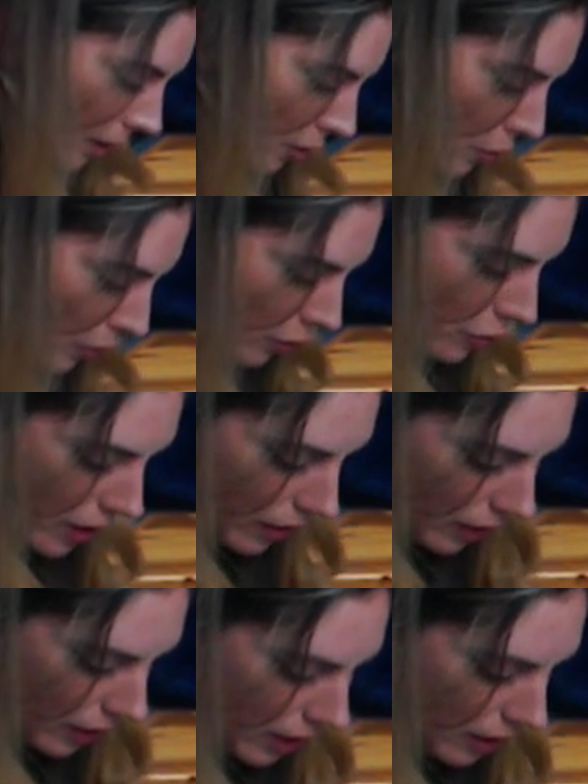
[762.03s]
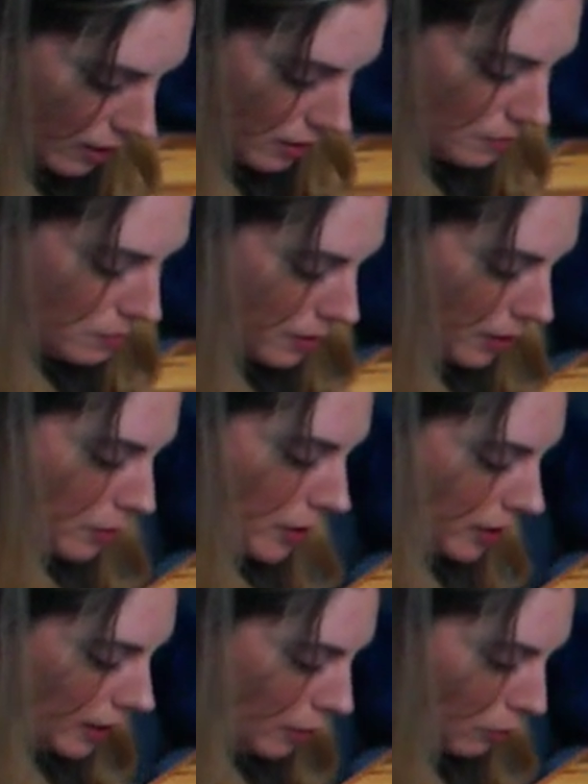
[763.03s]
Do you want to try that again? But I want you
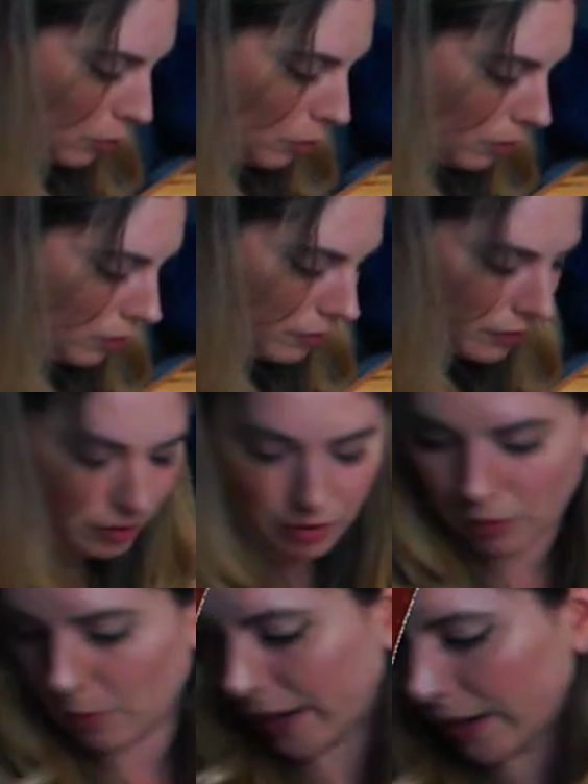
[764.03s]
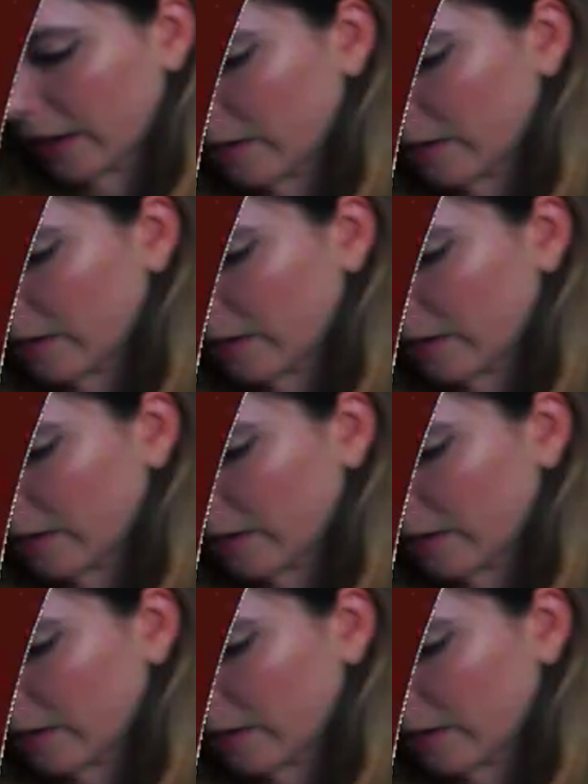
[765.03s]
to like roll over the whole way now.